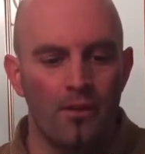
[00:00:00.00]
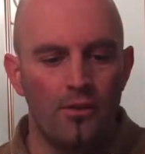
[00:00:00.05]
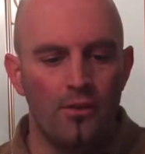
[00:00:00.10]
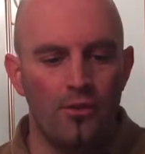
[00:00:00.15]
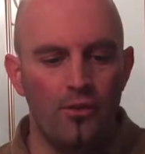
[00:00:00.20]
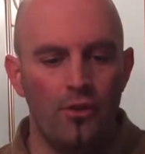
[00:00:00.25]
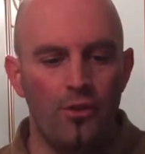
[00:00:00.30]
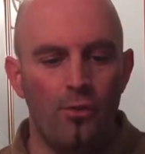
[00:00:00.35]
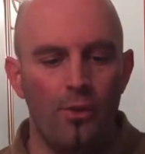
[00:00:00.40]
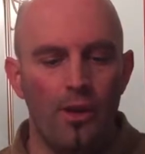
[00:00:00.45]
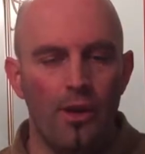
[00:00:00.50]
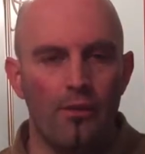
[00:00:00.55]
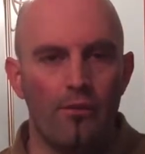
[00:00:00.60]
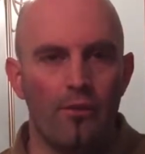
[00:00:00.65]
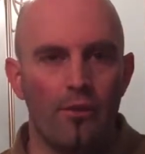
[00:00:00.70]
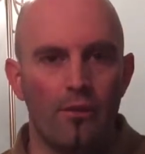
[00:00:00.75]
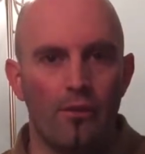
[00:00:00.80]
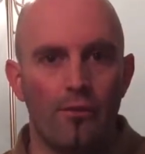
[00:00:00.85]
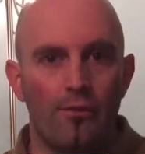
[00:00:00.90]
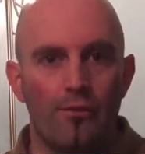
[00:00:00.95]
new wave
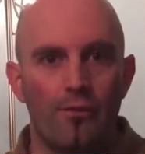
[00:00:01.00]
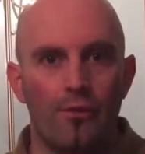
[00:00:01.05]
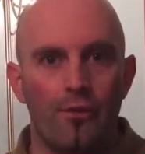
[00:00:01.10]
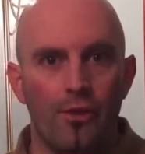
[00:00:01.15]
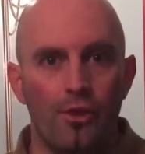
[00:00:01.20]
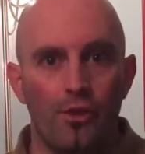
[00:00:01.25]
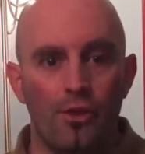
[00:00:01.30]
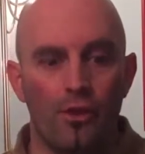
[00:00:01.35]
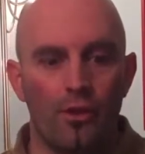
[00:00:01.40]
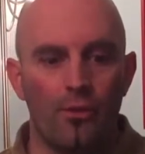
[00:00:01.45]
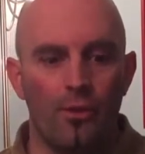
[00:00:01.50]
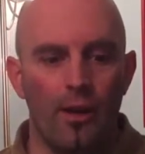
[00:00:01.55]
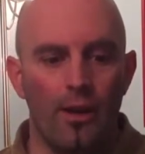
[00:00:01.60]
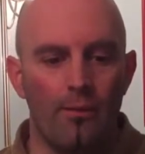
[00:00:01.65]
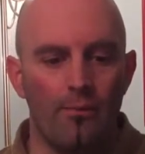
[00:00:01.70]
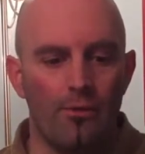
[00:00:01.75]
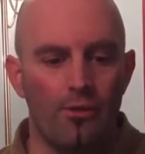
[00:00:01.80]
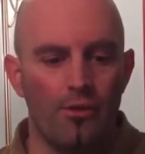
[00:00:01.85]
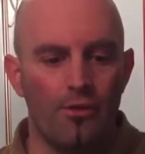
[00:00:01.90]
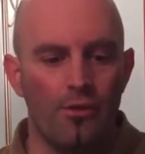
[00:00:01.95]
of
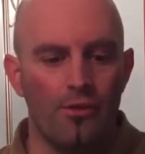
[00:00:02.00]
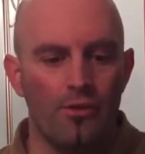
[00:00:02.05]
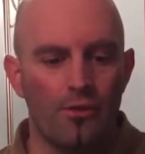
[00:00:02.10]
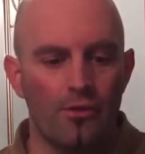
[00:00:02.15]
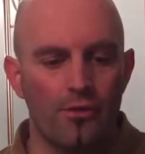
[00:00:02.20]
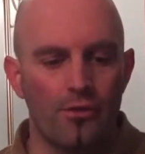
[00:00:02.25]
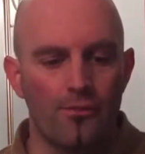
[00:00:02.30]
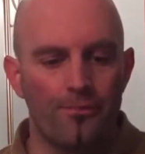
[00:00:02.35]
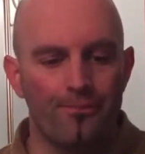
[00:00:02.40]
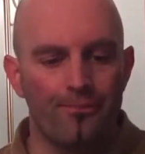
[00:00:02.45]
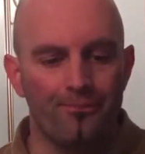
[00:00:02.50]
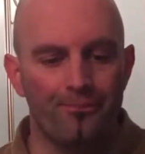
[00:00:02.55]
Uruguayan producers.